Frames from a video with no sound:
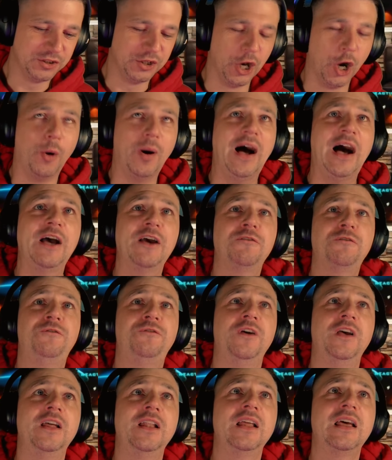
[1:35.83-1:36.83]
Yo, I
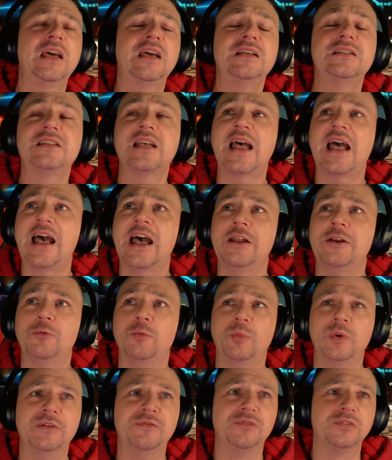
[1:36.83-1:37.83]
fill his
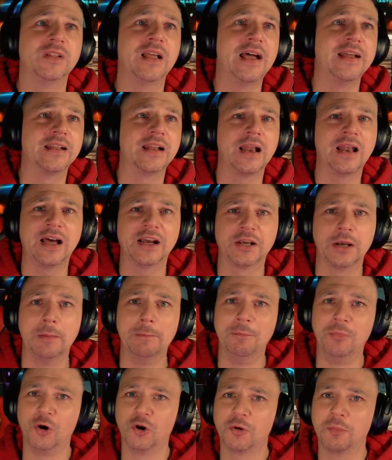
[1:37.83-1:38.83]
head with lead like a
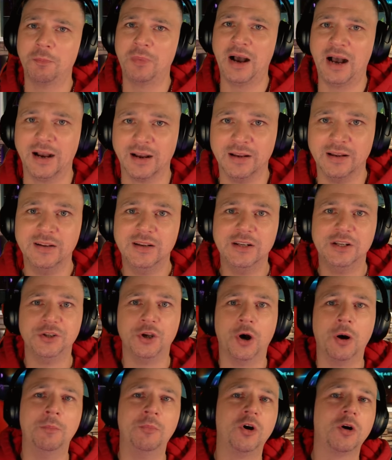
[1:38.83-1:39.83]
mukbang.
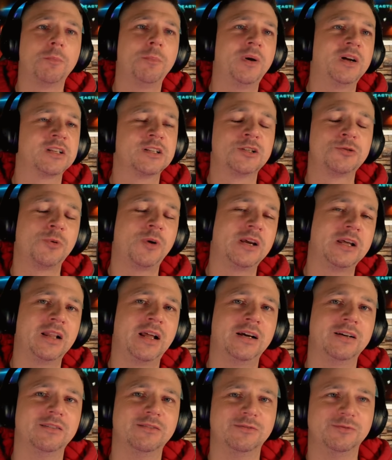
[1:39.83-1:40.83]
Yo, mukbang's where you
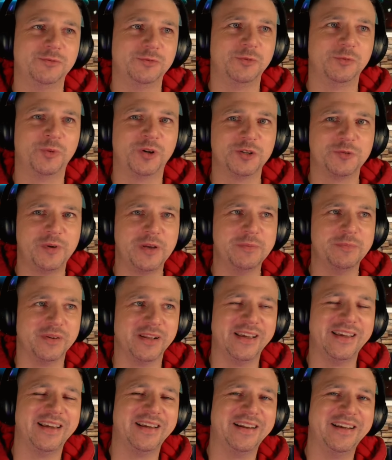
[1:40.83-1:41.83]
like watch
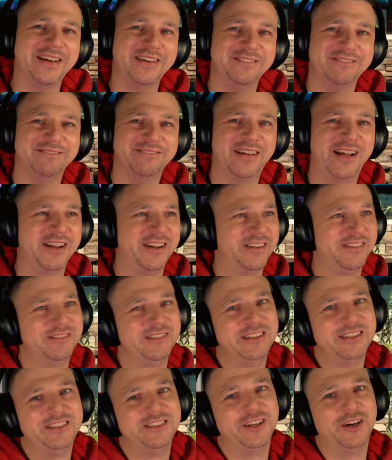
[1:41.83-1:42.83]
people eating it. I don't,
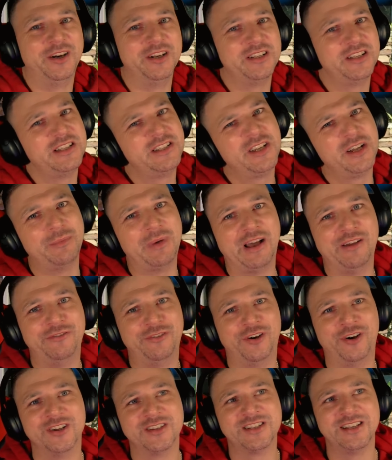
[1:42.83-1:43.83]
yo, it's not my
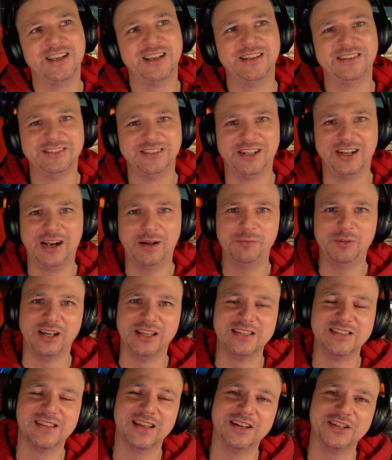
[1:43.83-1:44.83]
forte. Yo, I'm not
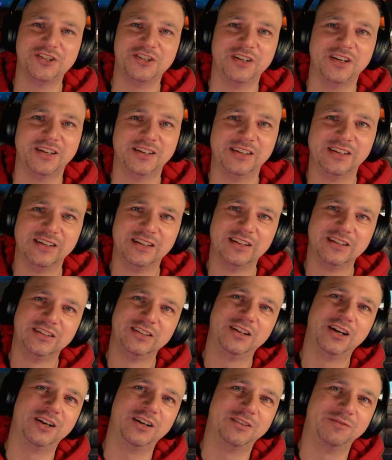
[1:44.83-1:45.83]
into that shit.
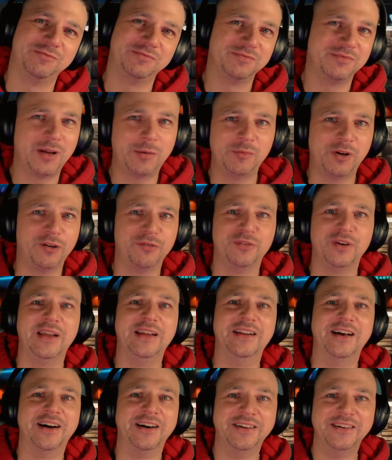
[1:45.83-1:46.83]
Uh, I'm not a
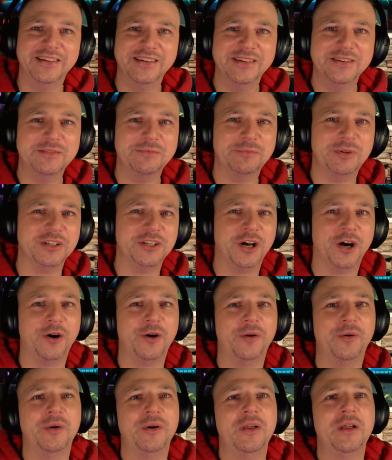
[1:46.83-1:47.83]
feeder. But
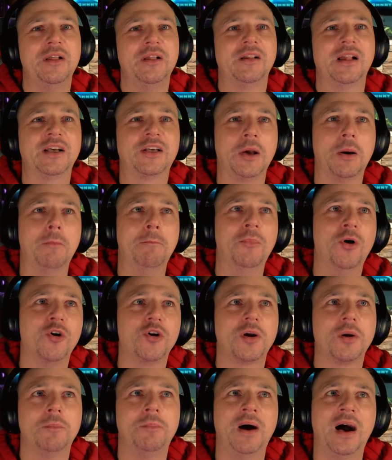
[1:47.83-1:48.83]
yo, like a
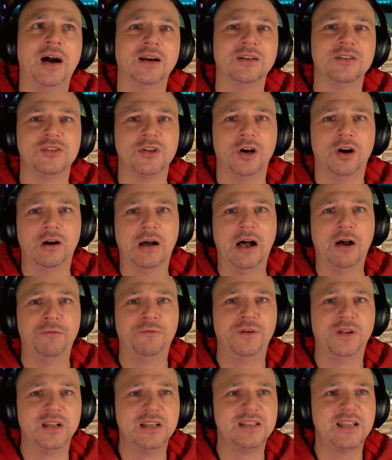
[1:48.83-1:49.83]
mukbang, so I
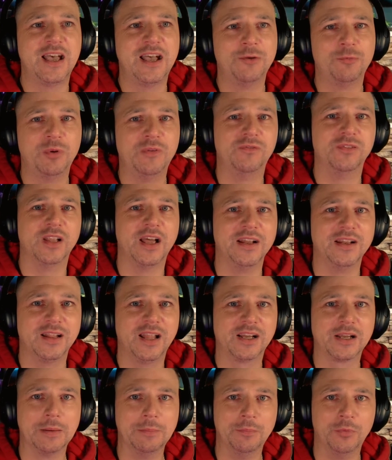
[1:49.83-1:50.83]
fill his head with lead
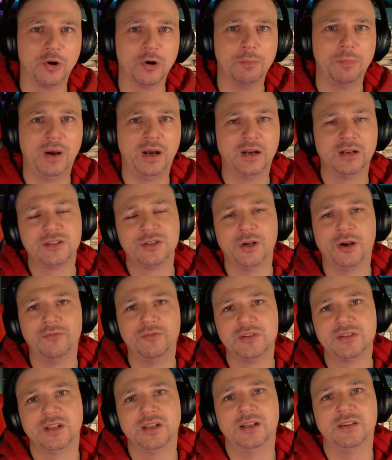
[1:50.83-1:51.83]
like a mukbang. So
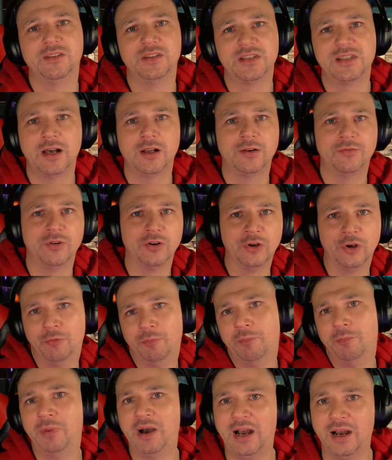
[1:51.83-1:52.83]
obviously the sound of a
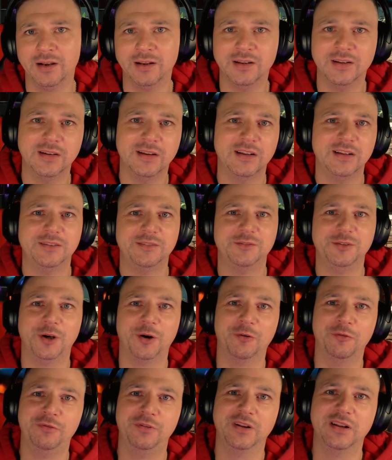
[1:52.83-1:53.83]
gun bang.
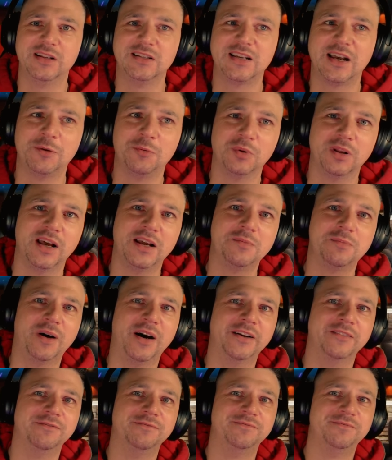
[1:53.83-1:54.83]
Yo, filling his head with lead,
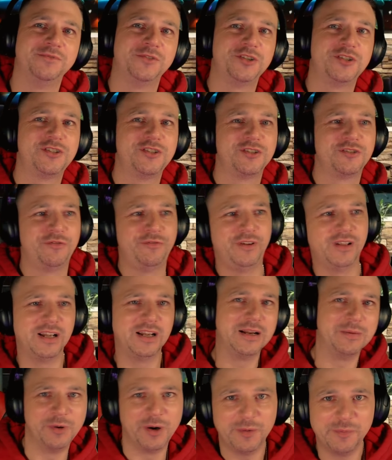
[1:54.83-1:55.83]
man. Just, just
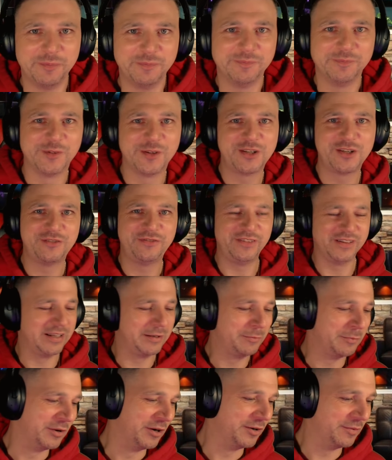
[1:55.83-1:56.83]
filling him up. Just
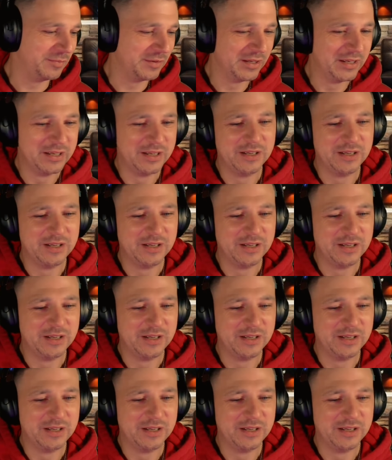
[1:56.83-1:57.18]
filling him up.